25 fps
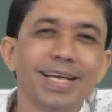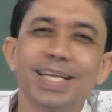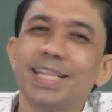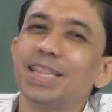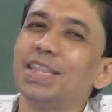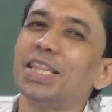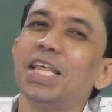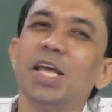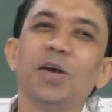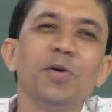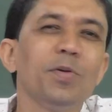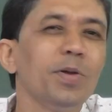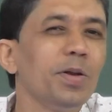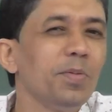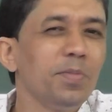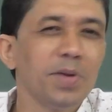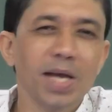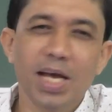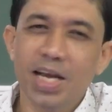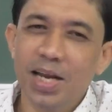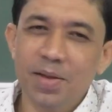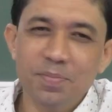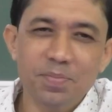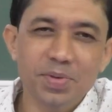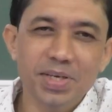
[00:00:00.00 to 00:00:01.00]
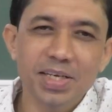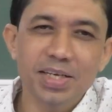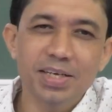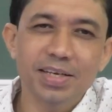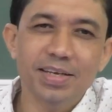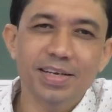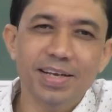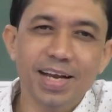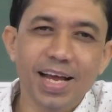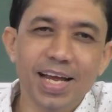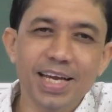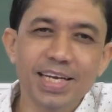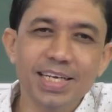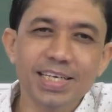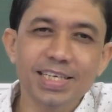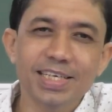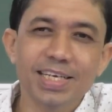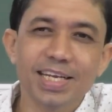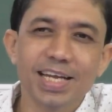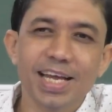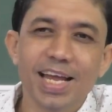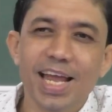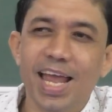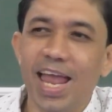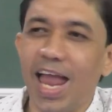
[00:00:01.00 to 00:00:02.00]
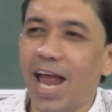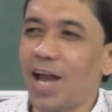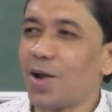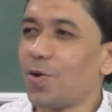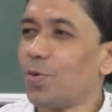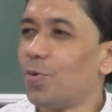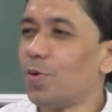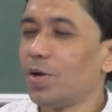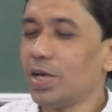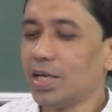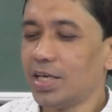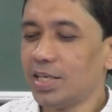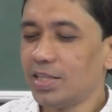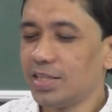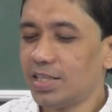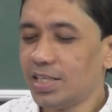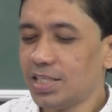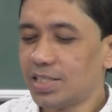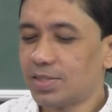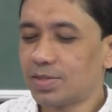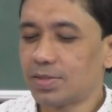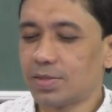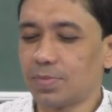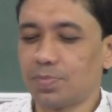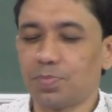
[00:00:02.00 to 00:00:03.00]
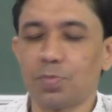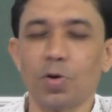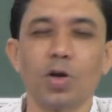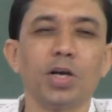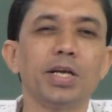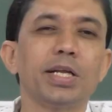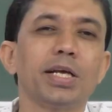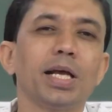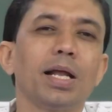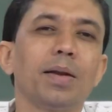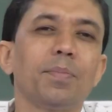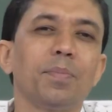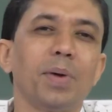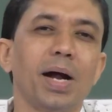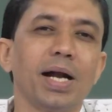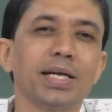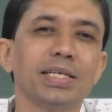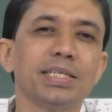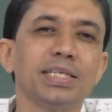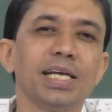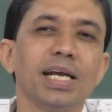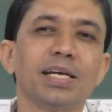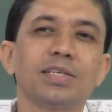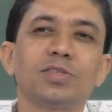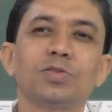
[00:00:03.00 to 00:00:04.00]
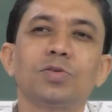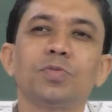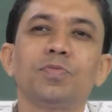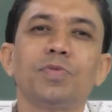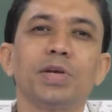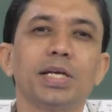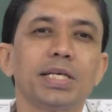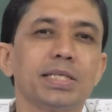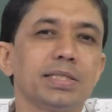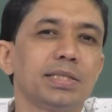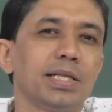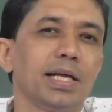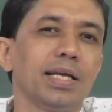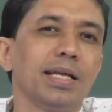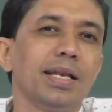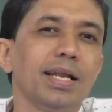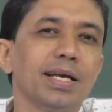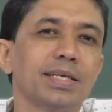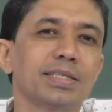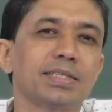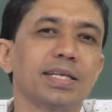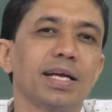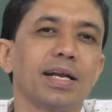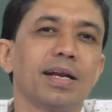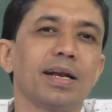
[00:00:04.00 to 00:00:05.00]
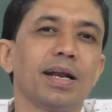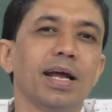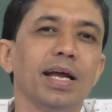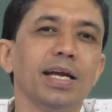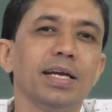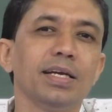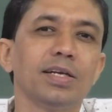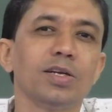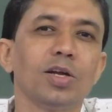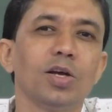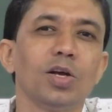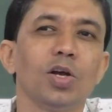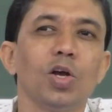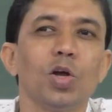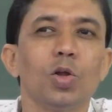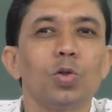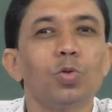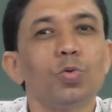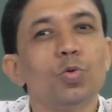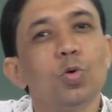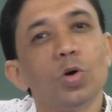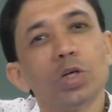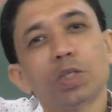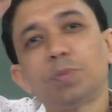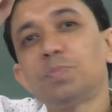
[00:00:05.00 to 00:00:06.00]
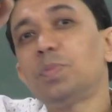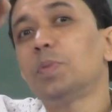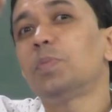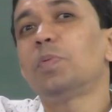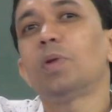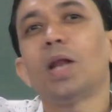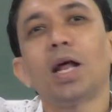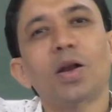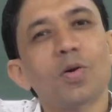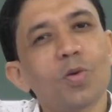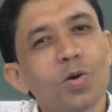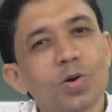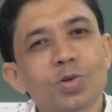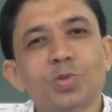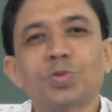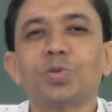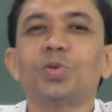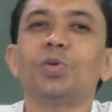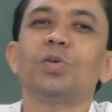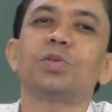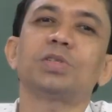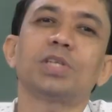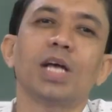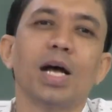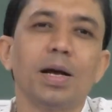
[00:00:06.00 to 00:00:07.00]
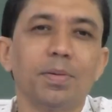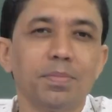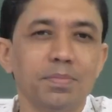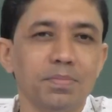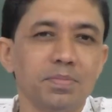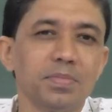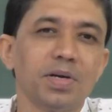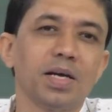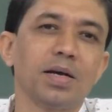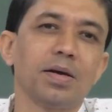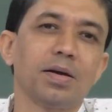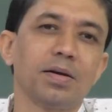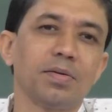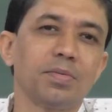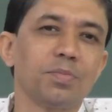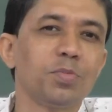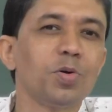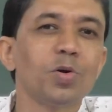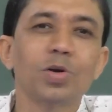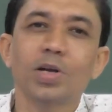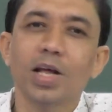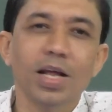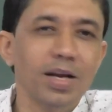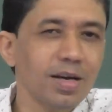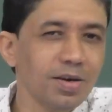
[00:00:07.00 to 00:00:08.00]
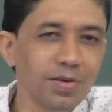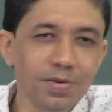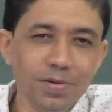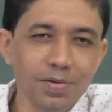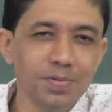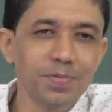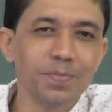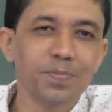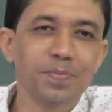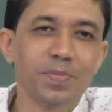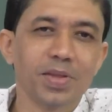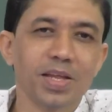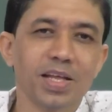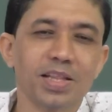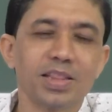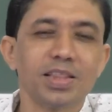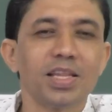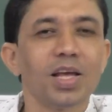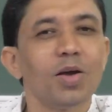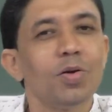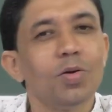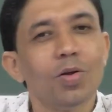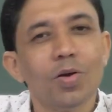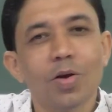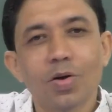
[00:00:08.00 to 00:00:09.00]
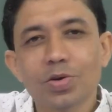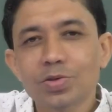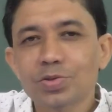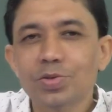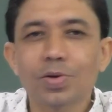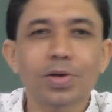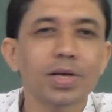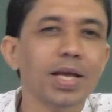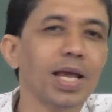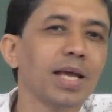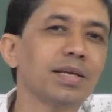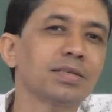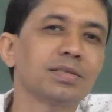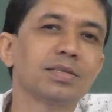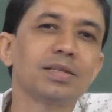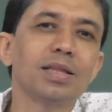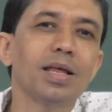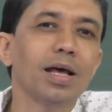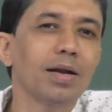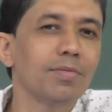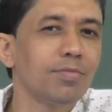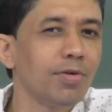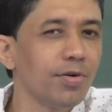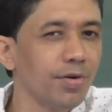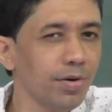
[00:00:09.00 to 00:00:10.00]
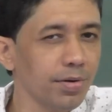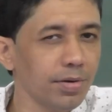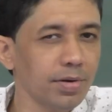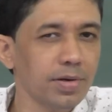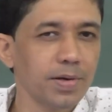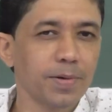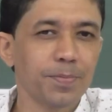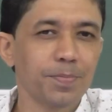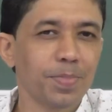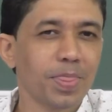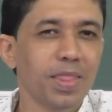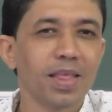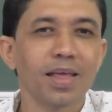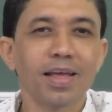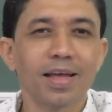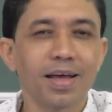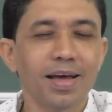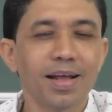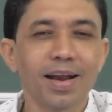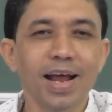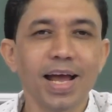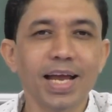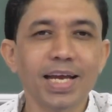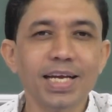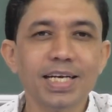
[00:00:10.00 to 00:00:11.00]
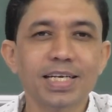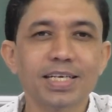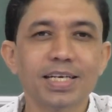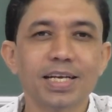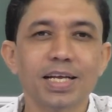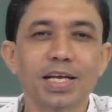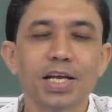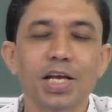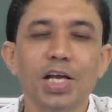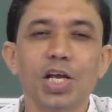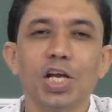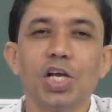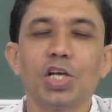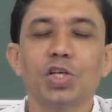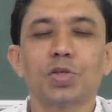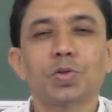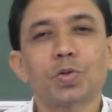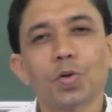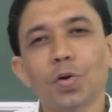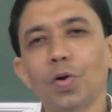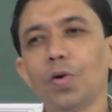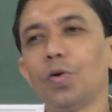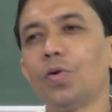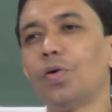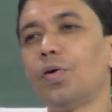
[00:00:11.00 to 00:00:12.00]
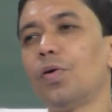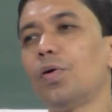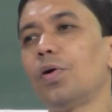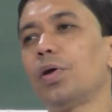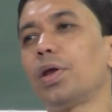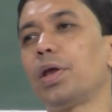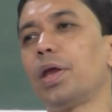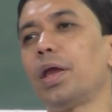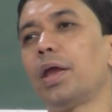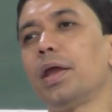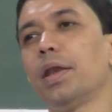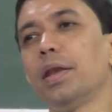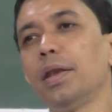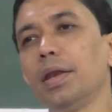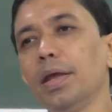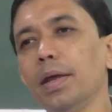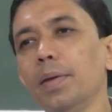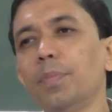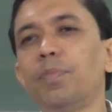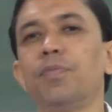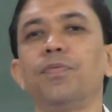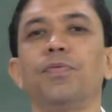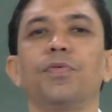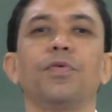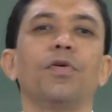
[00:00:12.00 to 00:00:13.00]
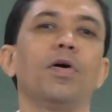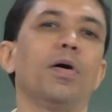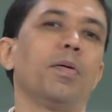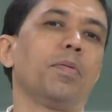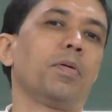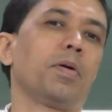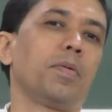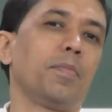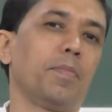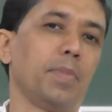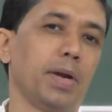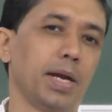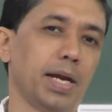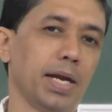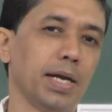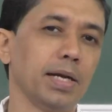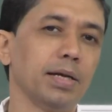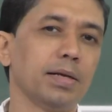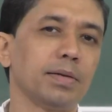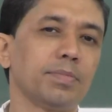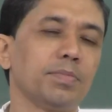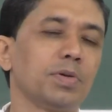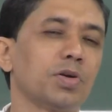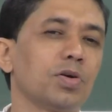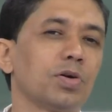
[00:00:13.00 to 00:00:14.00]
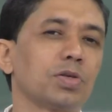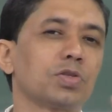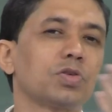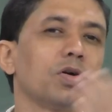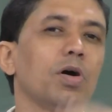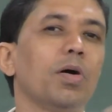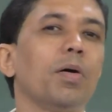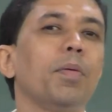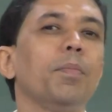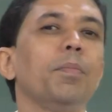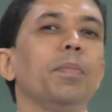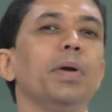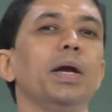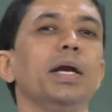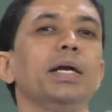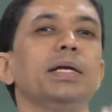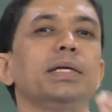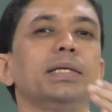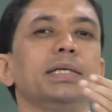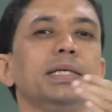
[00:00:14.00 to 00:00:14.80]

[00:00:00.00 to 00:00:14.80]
they will be unhappy right and when this political party has to face the election right those people are also some uh, voter no they will also cast their vote right so, any government because government